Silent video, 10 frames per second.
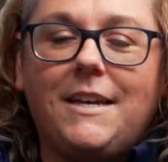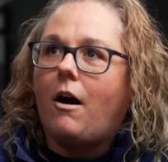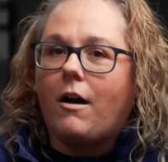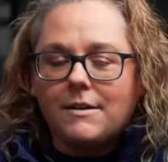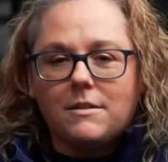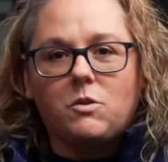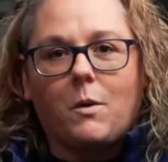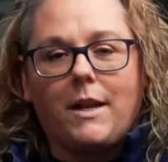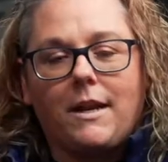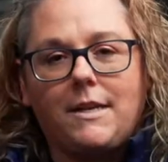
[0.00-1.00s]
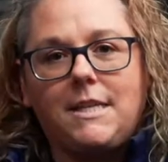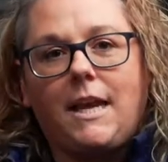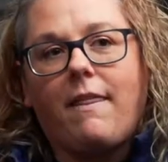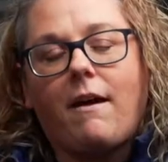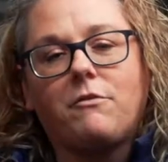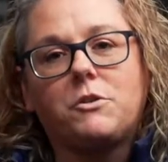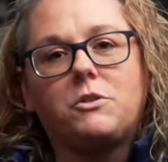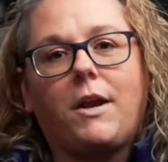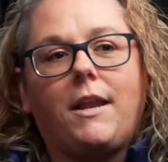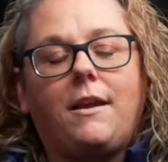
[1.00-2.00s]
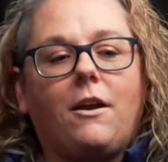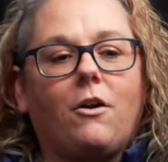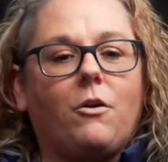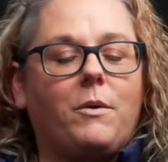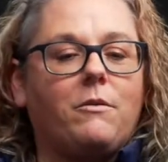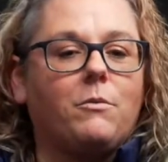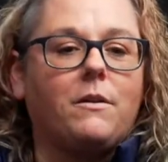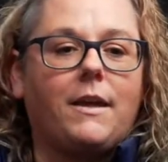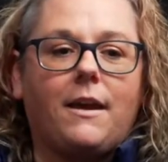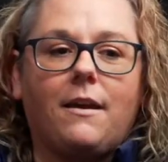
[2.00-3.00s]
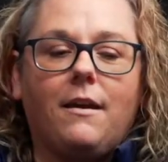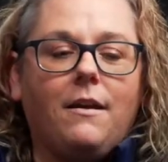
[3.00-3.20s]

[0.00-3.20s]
August of 2019, that first training year, we really,